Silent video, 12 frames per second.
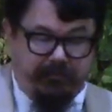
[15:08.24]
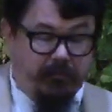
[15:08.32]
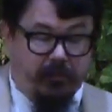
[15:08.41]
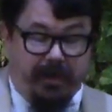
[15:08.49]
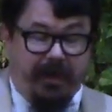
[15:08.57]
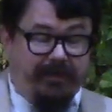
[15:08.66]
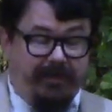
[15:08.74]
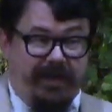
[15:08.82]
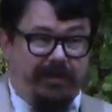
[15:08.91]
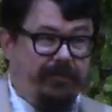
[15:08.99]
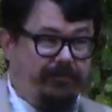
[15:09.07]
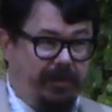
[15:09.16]
we're not
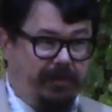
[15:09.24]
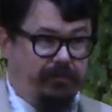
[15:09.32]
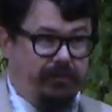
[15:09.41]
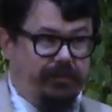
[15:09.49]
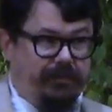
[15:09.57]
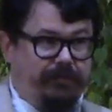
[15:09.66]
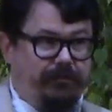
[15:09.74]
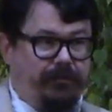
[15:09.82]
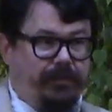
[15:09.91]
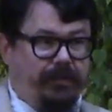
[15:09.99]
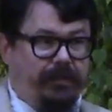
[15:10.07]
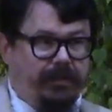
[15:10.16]
satisfied with it.
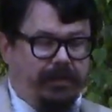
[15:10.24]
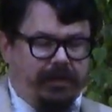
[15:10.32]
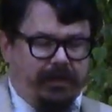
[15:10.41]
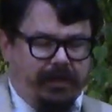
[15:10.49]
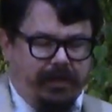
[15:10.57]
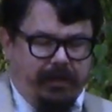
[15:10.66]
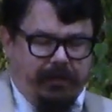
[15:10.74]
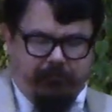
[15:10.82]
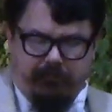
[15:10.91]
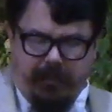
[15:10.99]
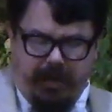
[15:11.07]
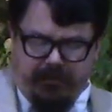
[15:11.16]

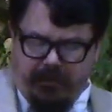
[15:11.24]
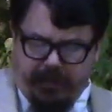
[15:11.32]
And